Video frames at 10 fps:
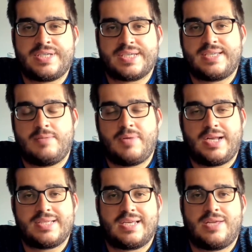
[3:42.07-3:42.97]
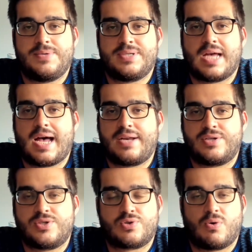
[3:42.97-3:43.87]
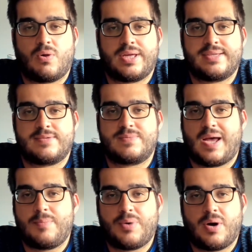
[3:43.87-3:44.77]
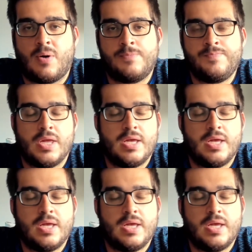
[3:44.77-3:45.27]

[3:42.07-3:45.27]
60 minutes that he was on, controlling some tempo,